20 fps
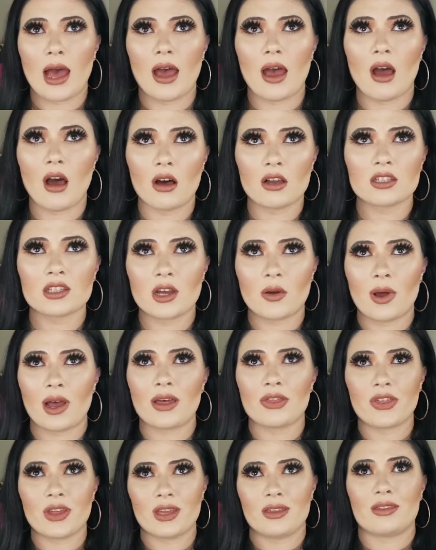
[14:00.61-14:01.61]
Also, I
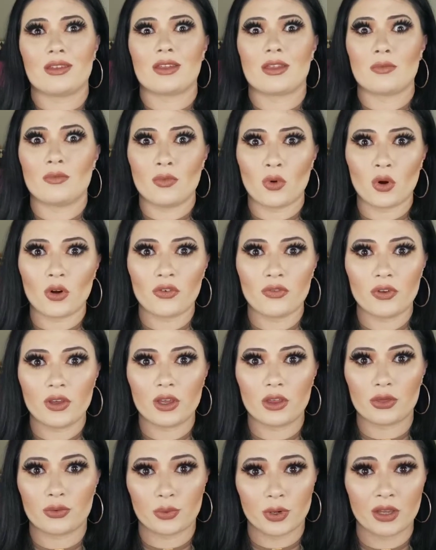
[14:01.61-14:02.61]
think that the
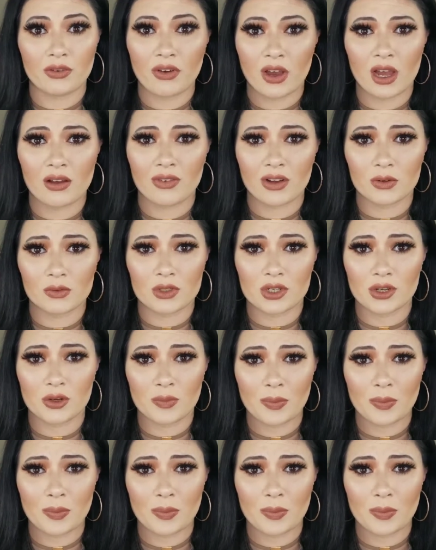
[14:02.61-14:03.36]
Morphe 3502